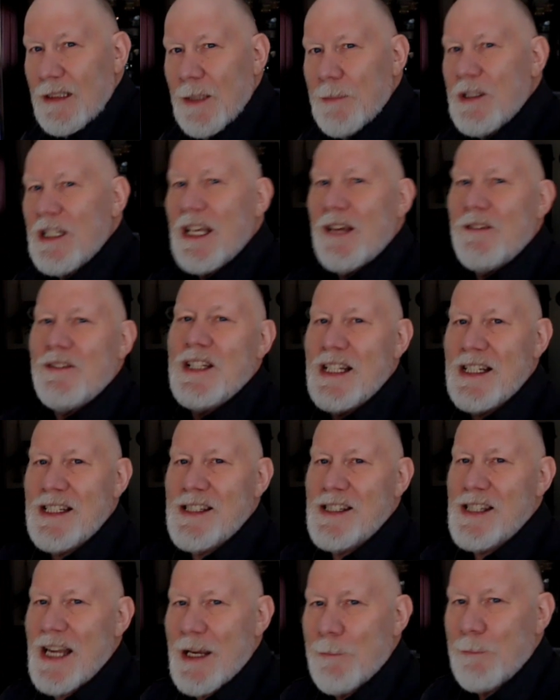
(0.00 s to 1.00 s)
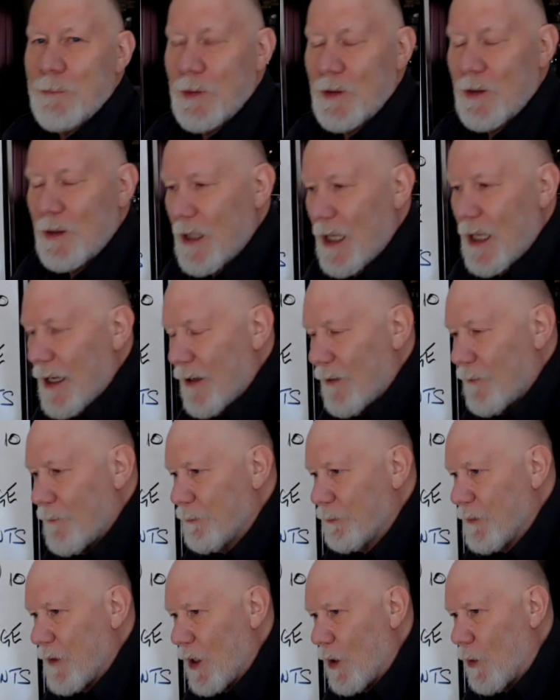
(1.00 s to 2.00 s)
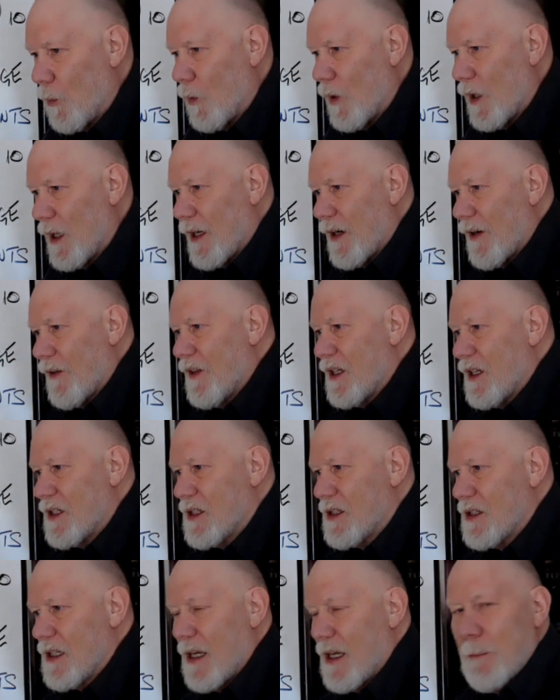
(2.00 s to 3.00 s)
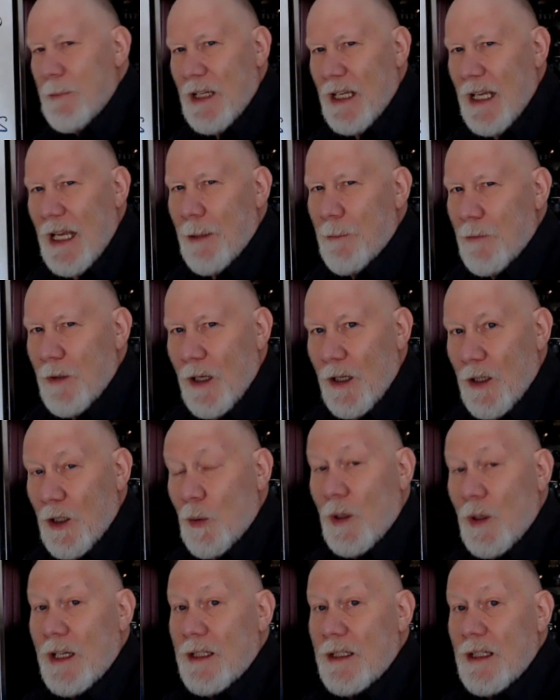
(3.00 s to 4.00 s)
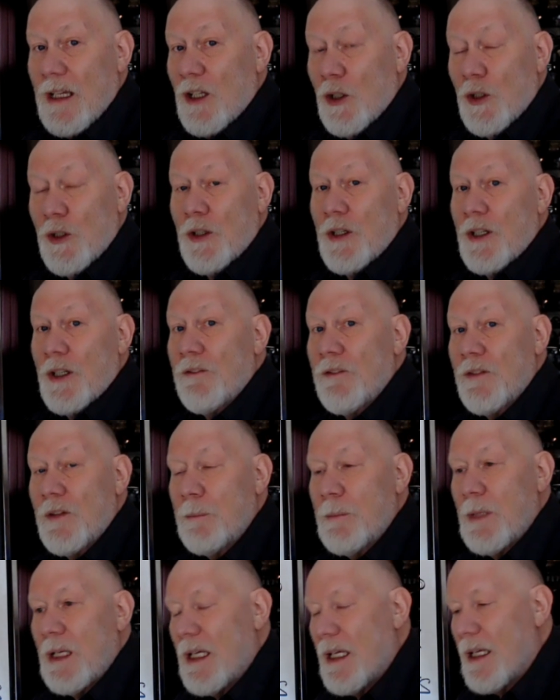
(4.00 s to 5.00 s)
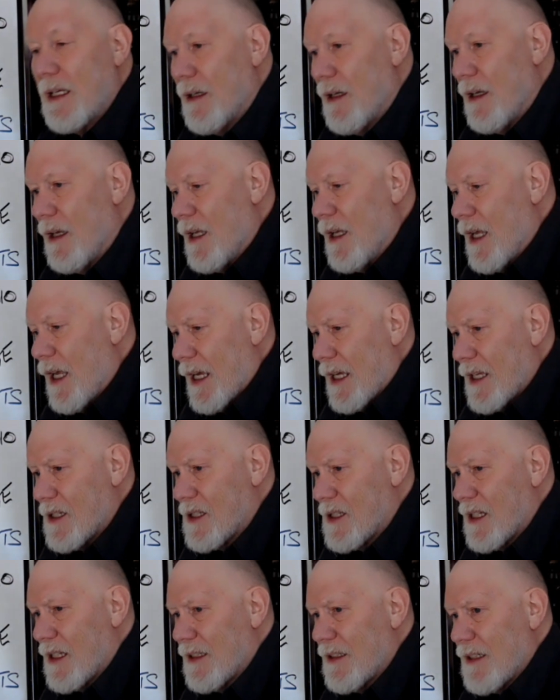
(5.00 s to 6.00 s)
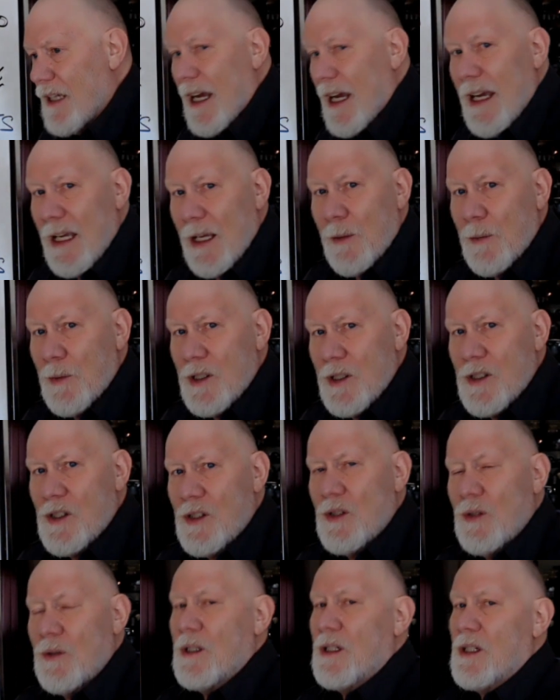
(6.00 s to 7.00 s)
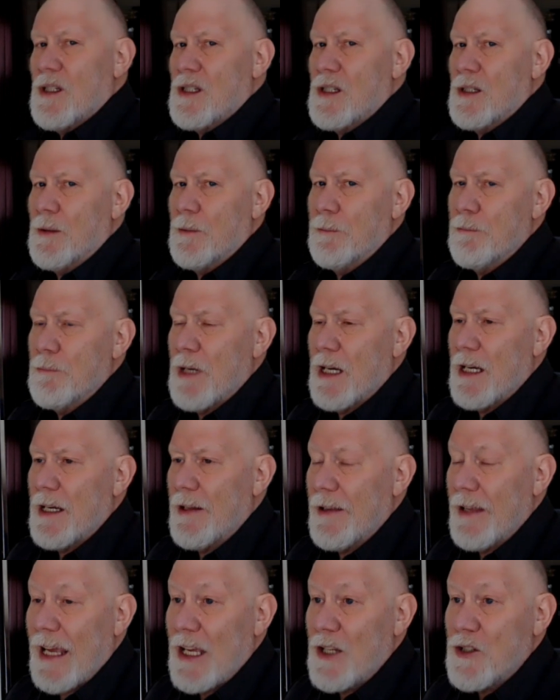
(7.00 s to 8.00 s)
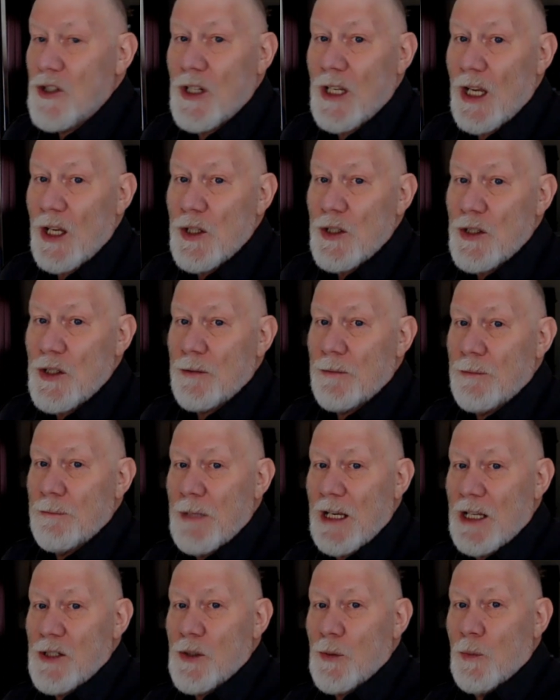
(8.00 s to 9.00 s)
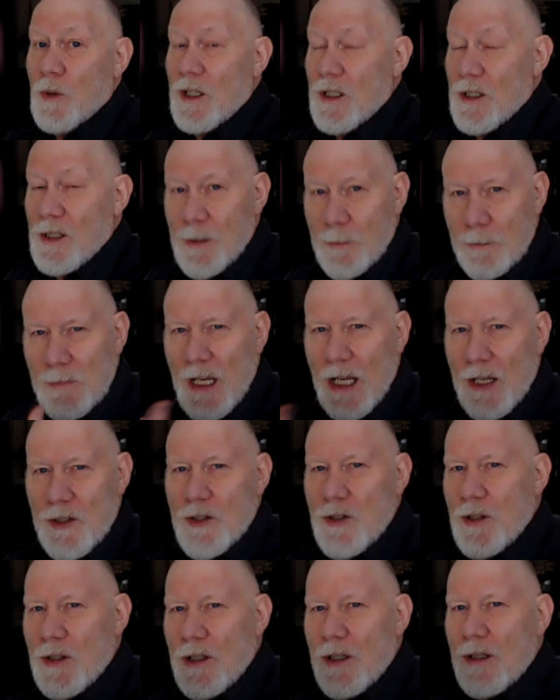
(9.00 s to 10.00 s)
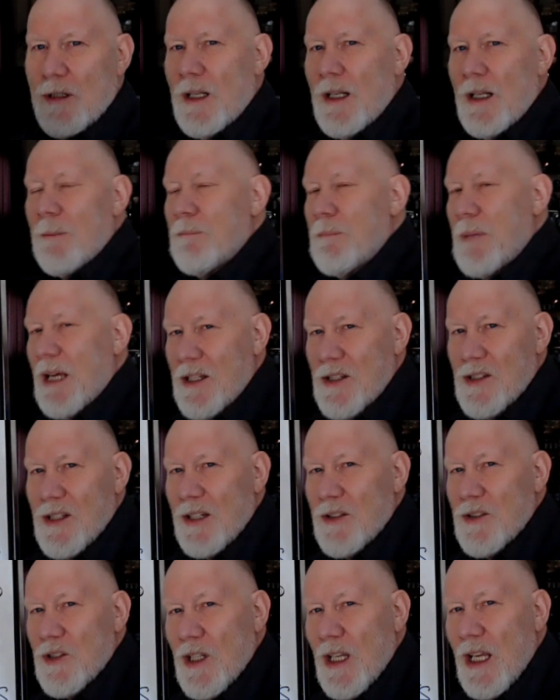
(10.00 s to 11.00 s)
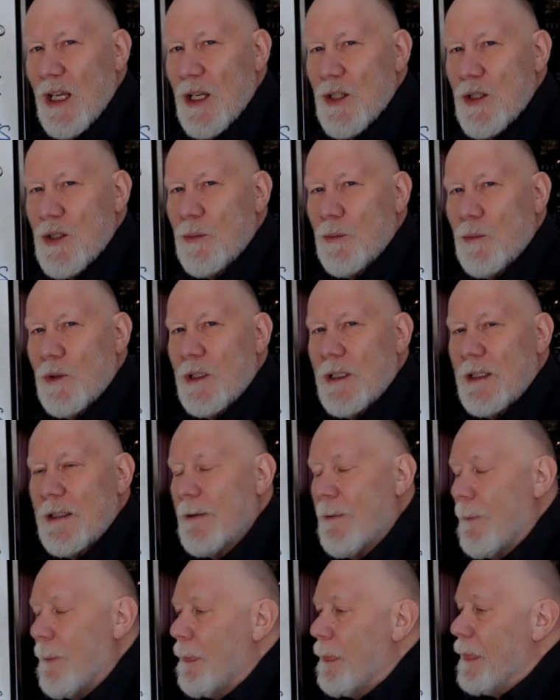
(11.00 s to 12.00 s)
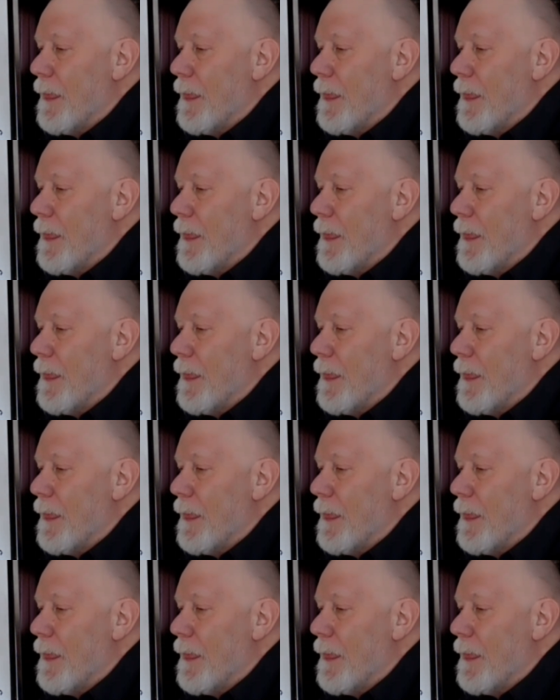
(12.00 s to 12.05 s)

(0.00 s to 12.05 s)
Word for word: Let me give you an example um, where this uh, became a, quite a learning for me is that I was doing some uh, education based work, some nature based education work.